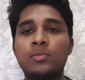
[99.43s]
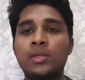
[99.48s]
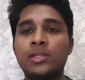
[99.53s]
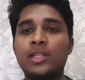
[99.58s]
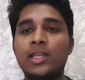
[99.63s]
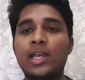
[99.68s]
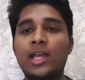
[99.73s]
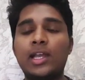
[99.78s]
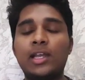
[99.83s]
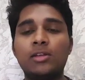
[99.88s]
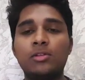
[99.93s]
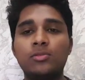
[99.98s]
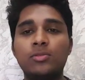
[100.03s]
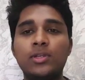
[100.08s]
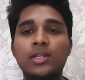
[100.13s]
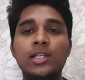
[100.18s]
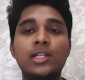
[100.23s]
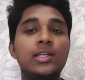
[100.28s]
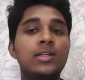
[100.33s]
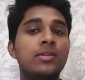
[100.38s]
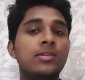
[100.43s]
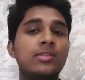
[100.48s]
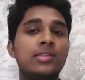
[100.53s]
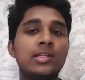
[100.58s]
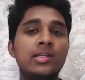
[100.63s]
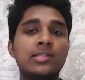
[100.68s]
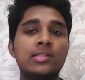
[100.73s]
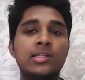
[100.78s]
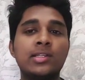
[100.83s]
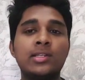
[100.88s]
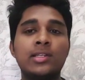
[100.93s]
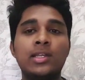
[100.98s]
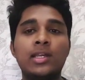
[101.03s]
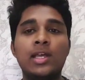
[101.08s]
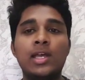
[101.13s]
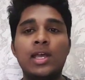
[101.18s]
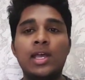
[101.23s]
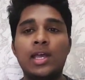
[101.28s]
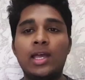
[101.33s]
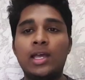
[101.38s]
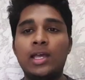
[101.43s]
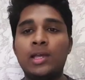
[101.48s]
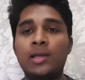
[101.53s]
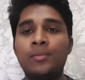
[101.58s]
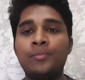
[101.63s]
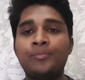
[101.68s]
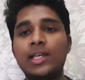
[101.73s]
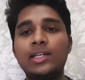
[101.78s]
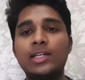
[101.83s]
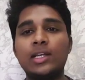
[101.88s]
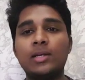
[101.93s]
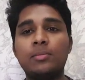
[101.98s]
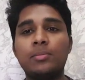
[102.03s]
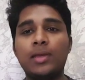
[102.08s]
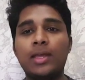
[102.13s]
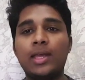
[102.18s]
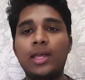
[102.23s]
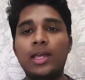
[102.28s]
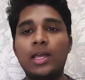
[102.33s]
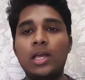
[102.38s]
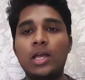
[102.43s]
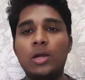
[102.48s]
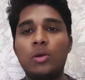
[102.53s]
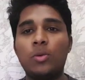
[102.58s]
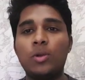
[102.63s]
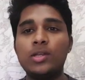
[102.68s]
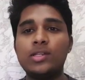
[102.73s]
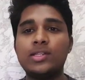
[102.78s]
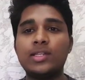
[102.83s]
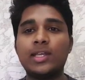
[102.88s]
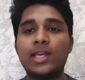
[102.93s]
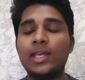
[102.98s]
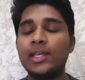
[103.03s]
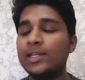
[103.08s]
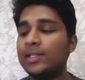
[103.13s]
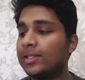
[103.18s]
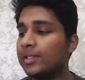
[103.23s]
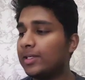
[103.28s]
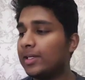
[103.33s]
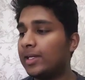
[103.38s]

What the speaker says: But they had a really good season in Cup once again.